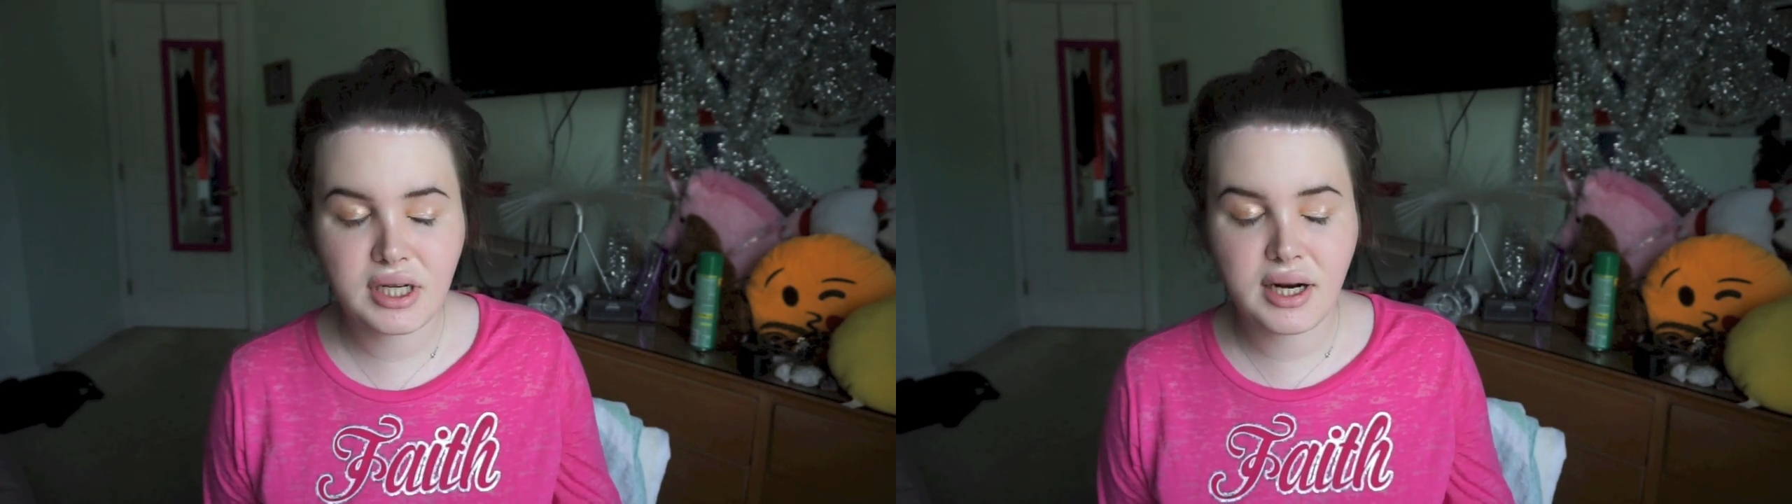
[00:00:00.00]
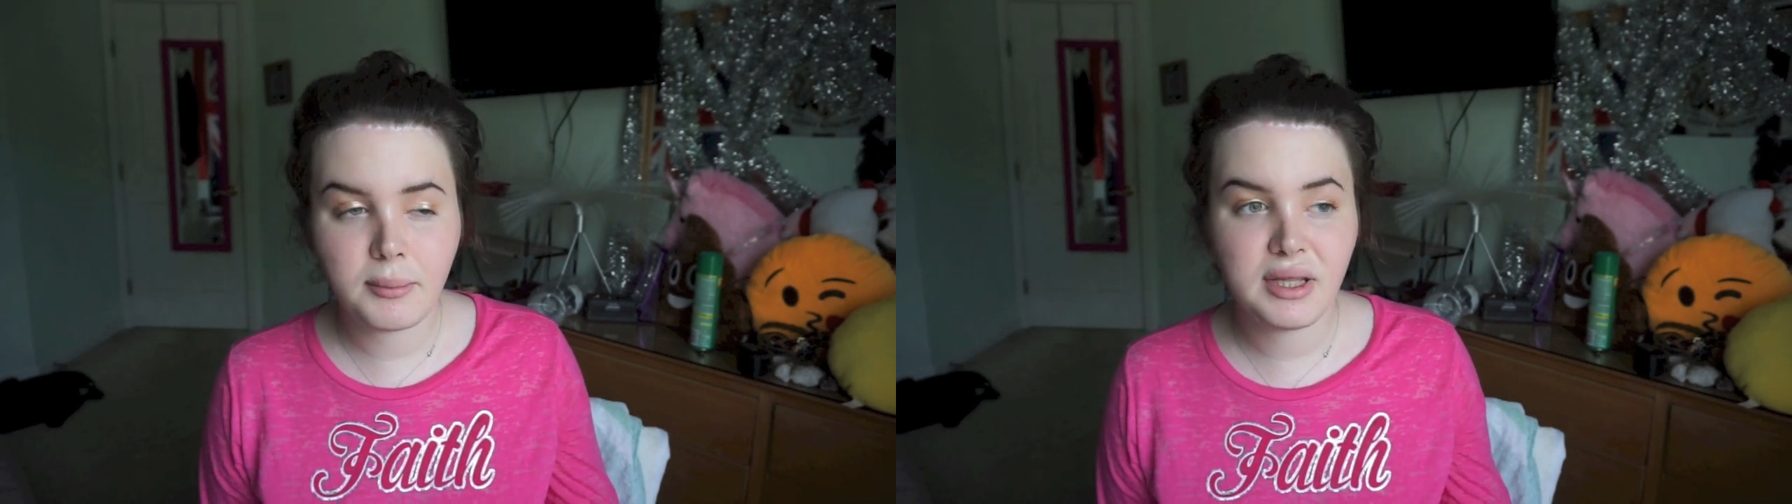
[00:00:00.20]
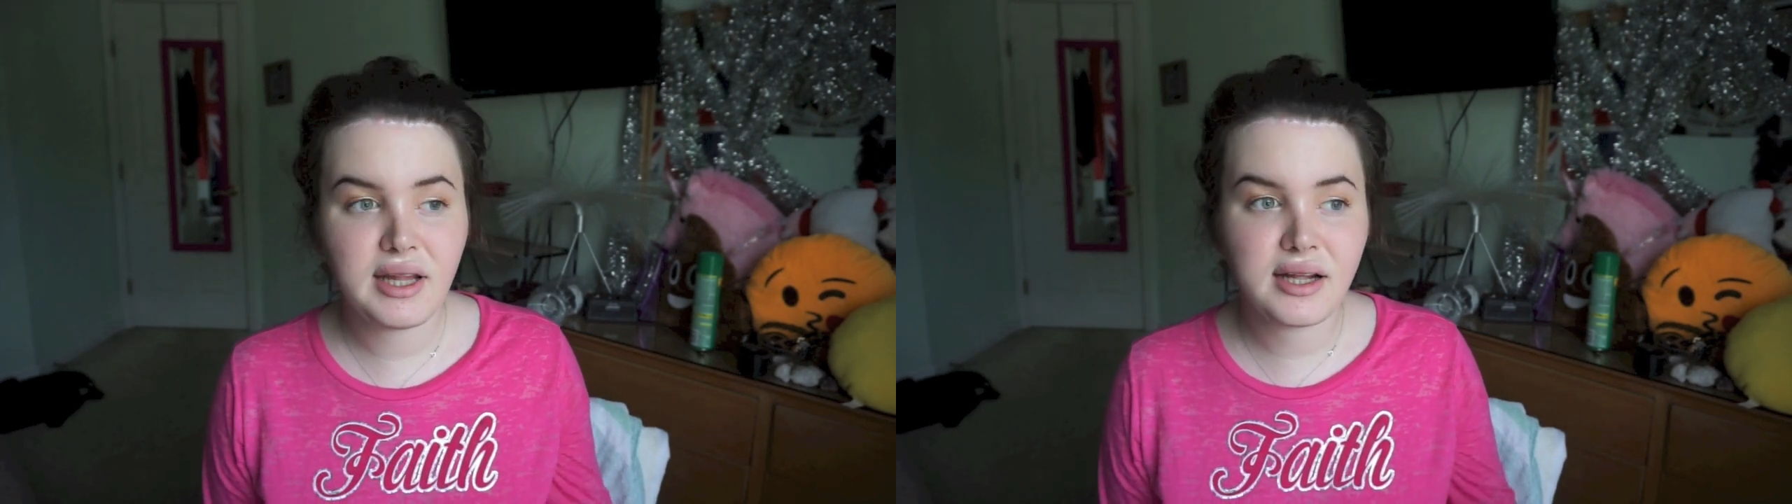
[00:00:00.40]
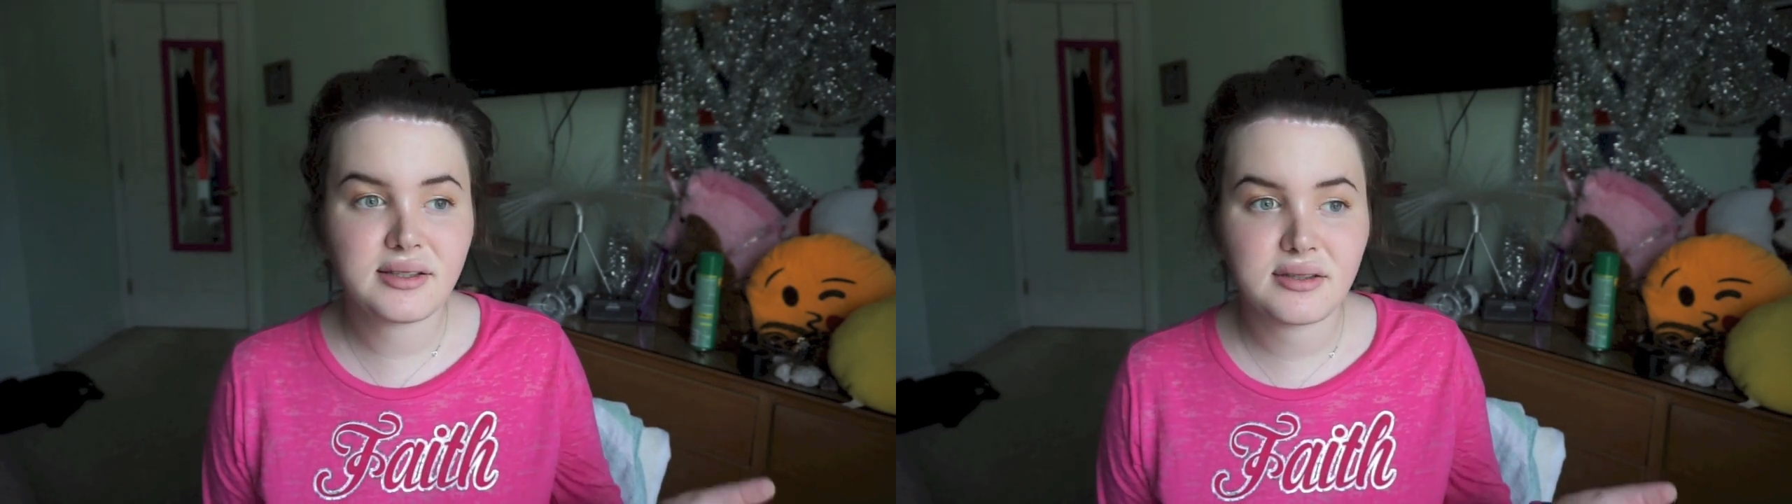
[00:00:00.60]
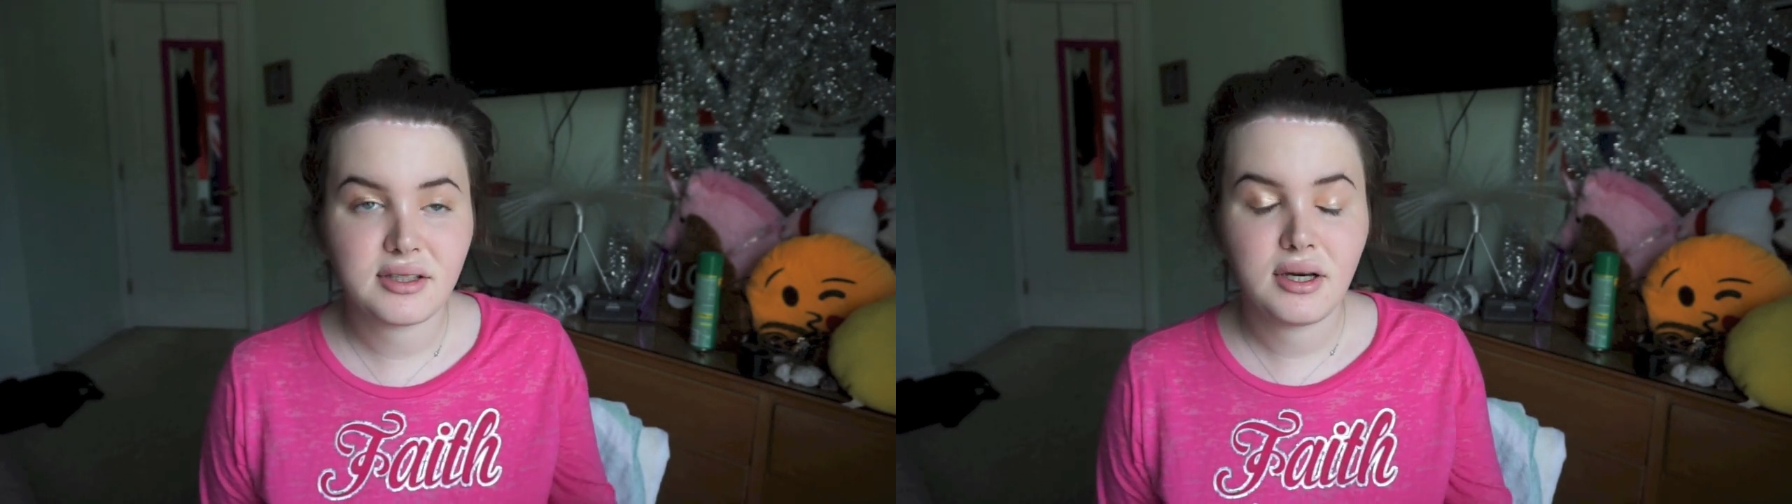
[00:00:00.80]
And I mean,
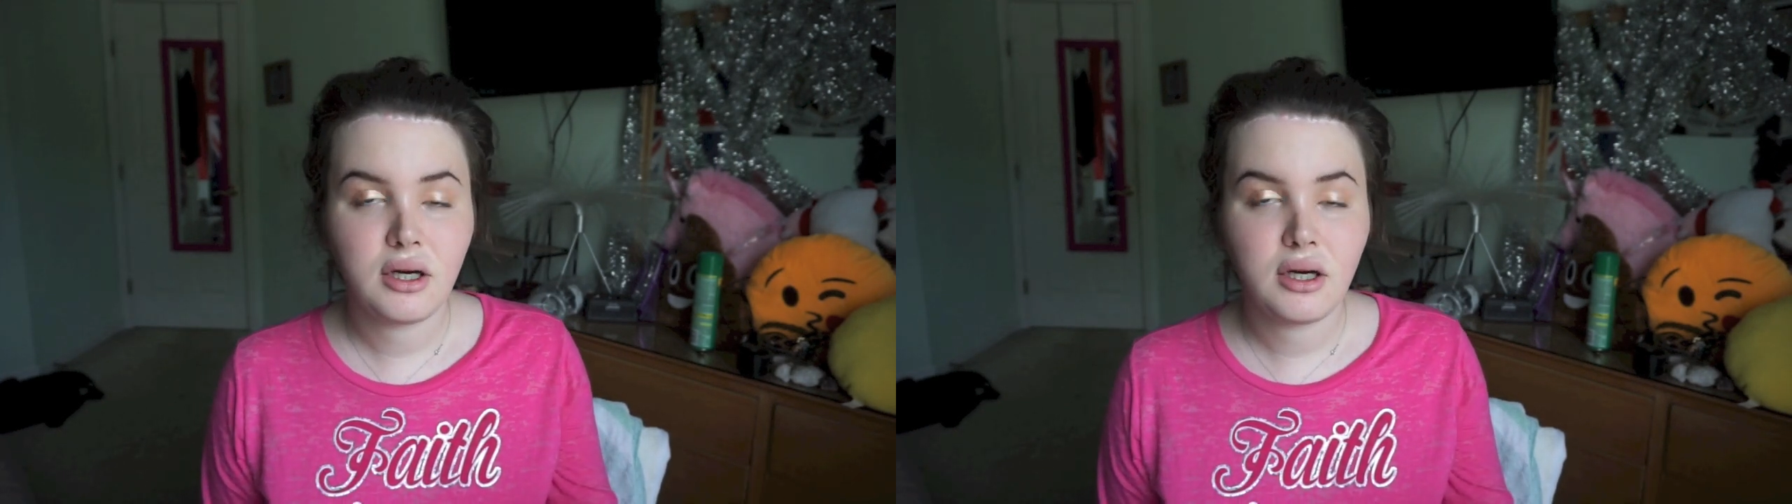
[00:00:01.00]
that's